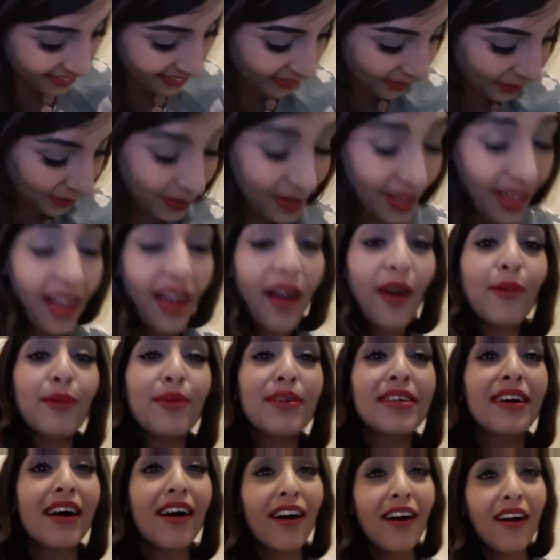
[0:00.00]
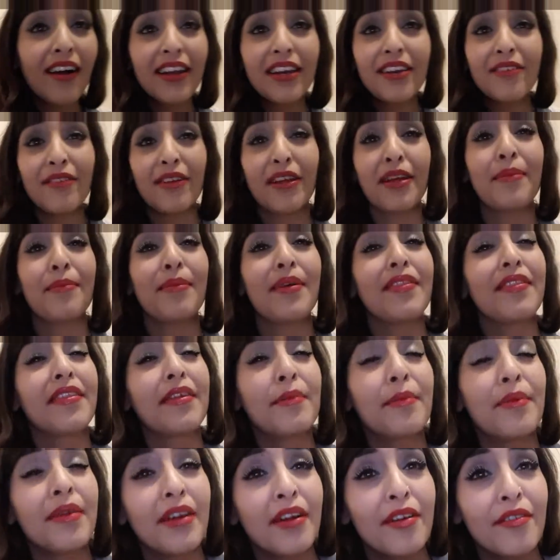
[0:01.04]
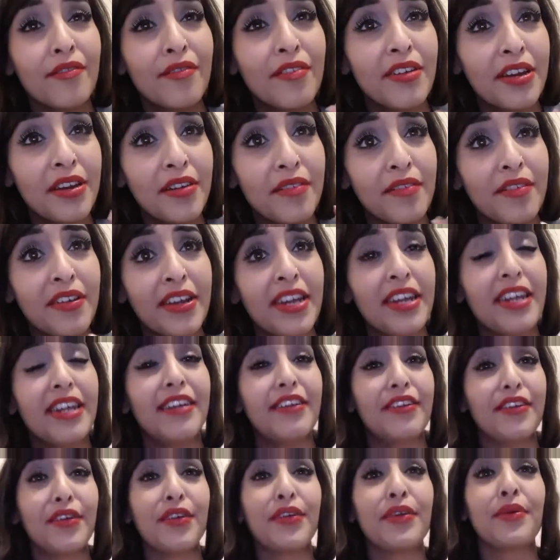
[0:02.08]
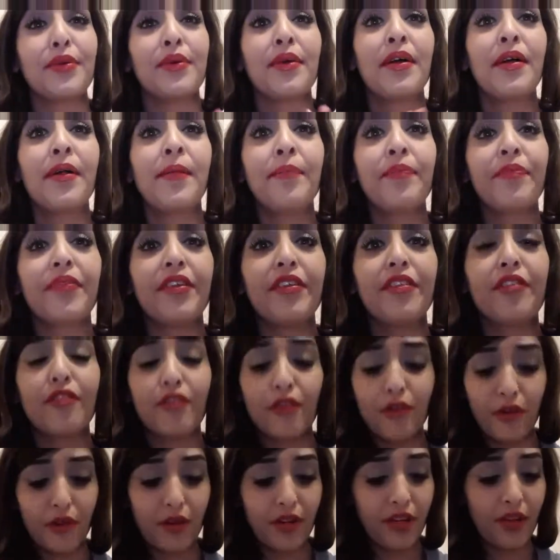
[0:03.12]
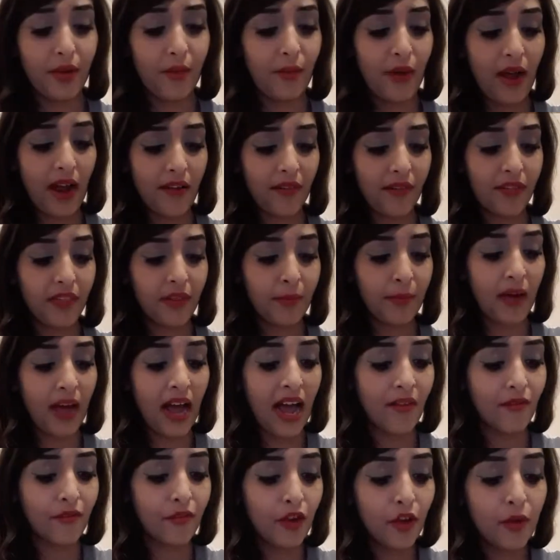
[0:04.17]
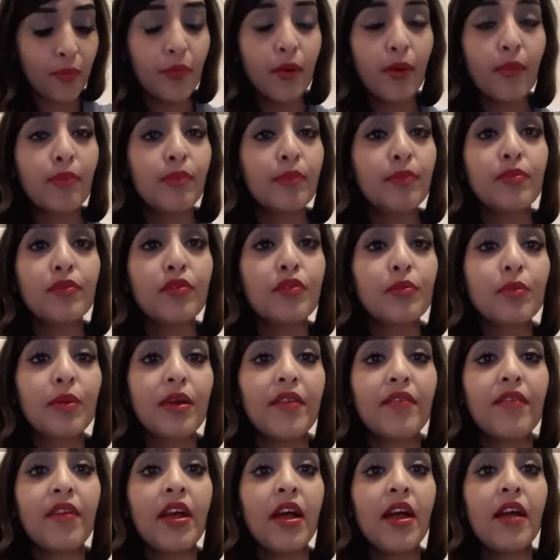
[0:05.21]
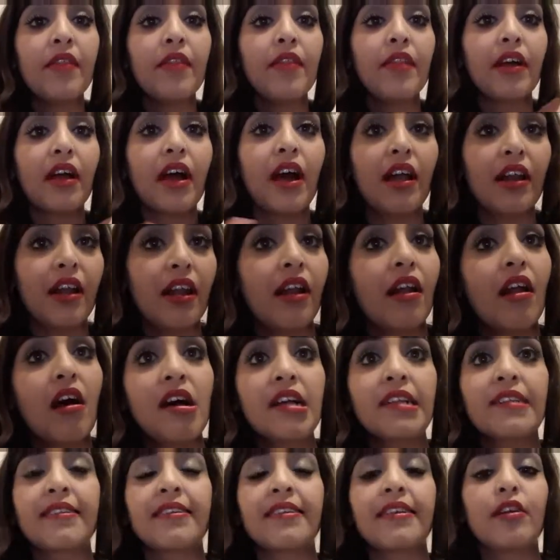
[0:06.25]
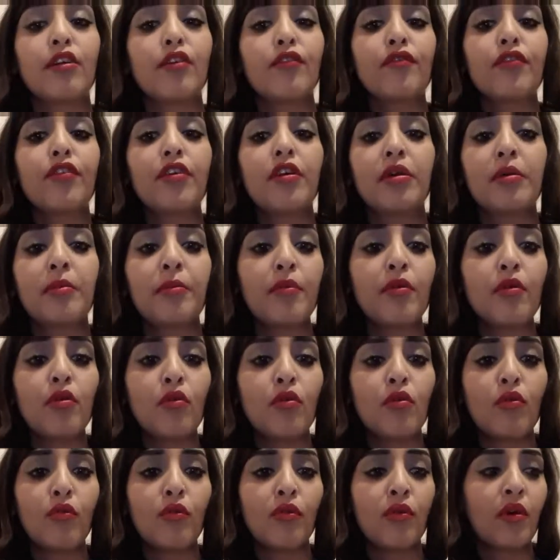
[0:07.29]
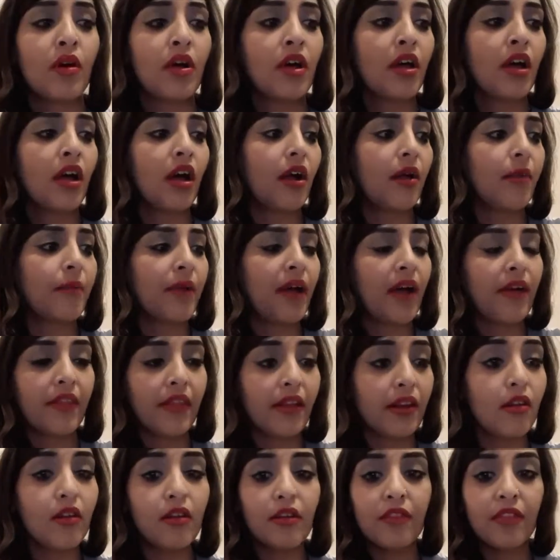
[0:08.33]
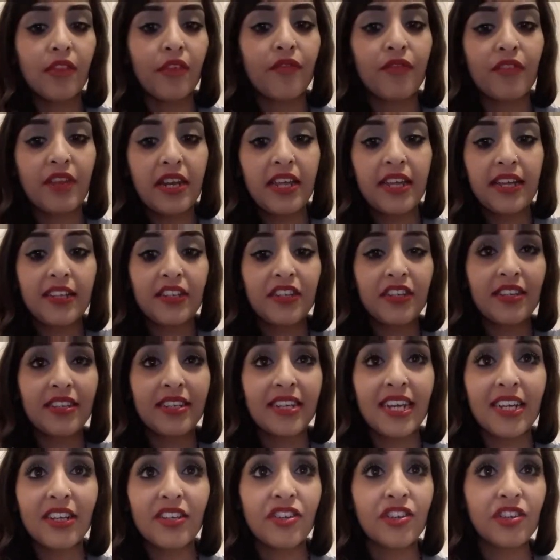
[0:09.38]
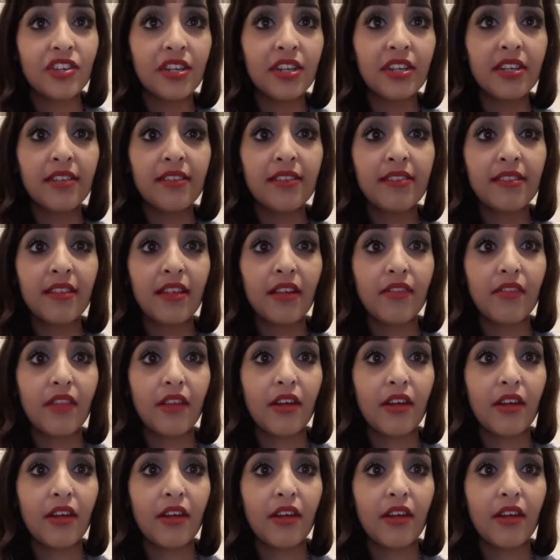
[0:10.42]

So yeah, I would highly recommend them, and I really do enjoy wearing them. I have no problems with the colour lasting of them, or how they look, the finish, the textures,